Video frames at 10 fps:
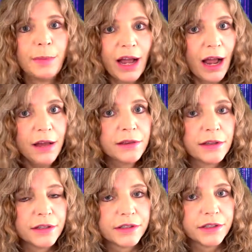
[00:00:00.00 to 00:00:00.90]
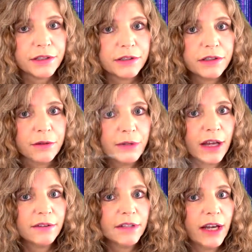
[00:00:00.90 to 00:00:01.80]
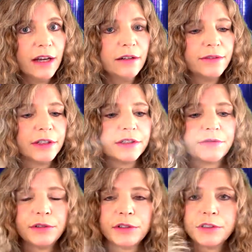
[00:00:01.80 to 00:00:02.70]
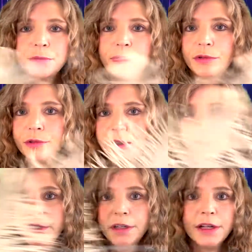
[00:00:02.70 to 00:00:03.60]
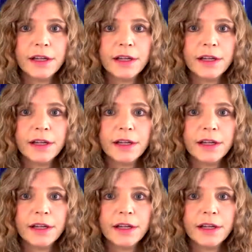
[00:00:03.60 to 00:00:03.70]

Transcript: path this is that we have ahead of us for exploring